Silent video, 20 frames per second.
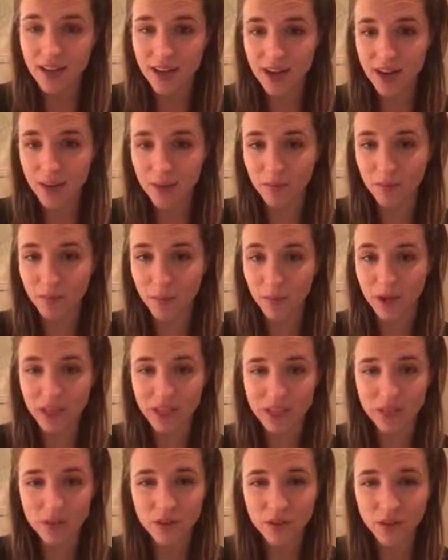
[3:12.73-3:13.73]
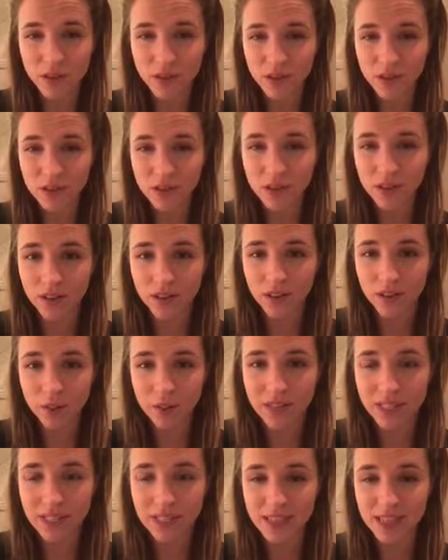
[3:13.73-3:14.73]
And when I do feel a little
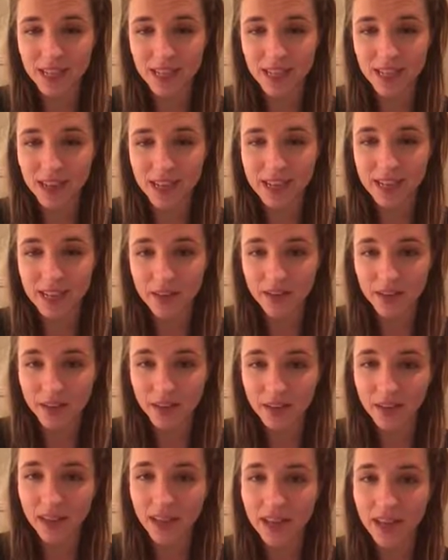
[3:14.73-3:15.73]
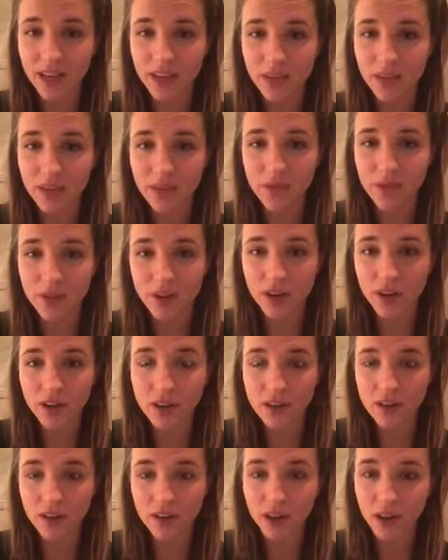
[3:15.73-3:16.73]
bit sick, I definitely get over
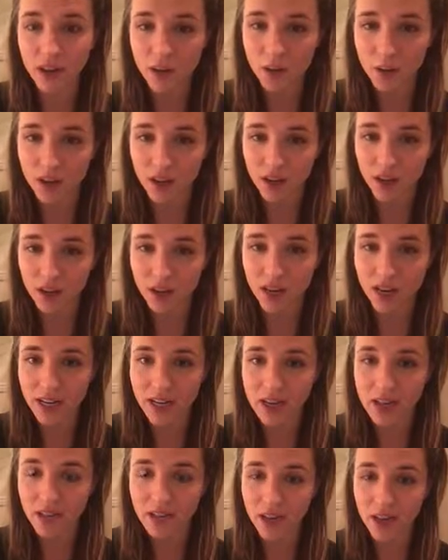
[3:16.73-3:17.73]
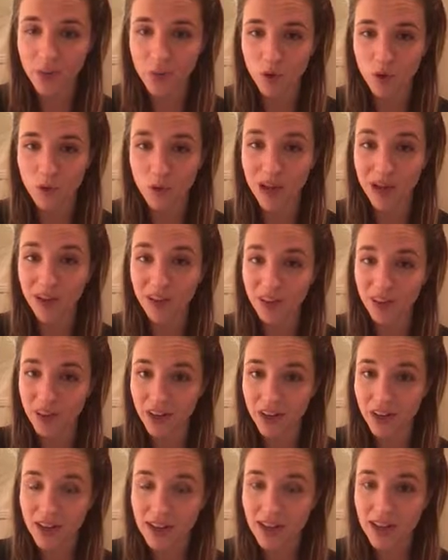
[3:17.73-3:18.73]
it a lot quicker and it's a lot more
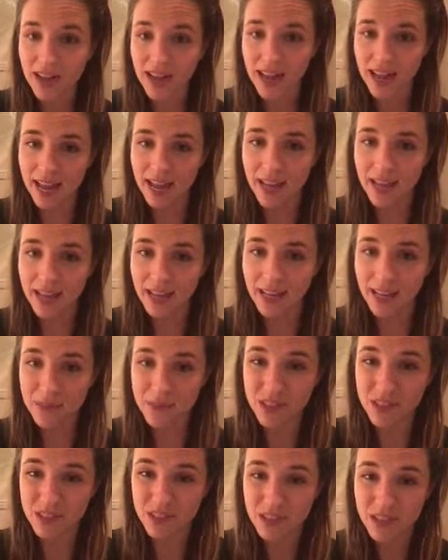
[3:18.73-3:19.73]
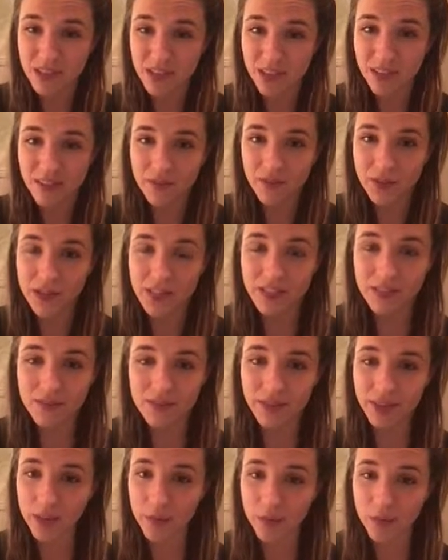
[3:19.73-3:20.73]
milder. And I'm still seeing friends
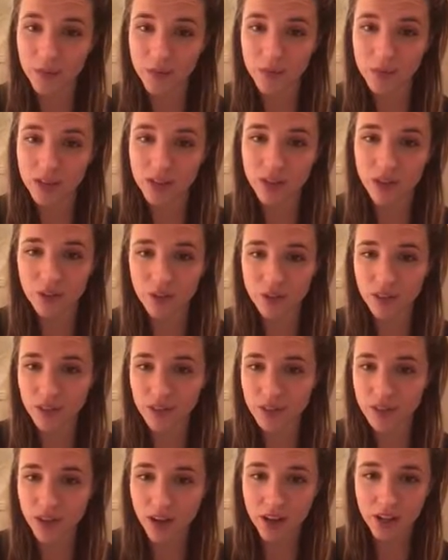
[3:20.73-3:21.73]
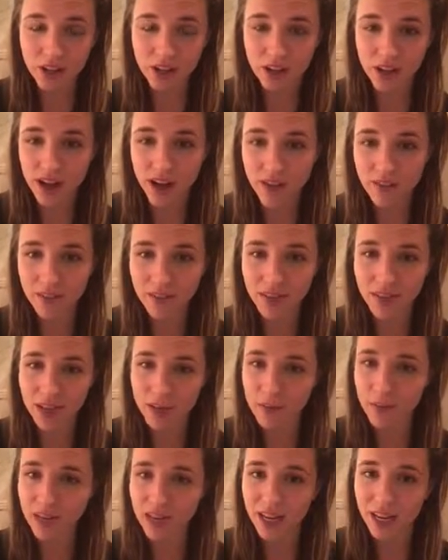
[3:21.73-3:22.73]
and family members going to the doctor, having to
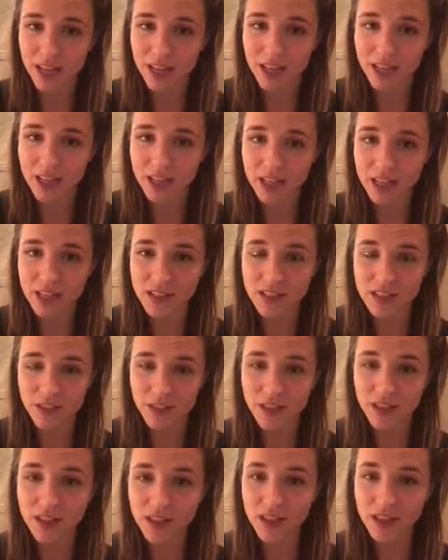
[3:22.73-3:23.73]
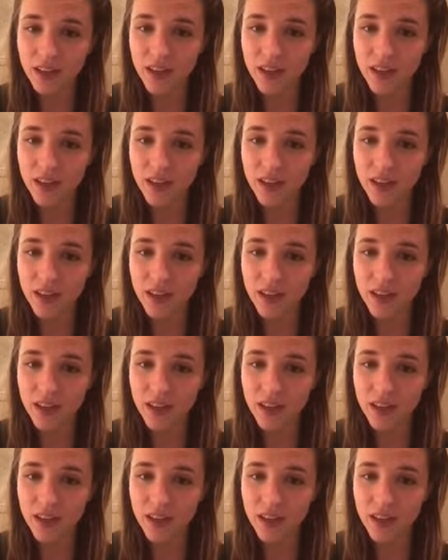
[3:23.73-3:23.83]
get medications or,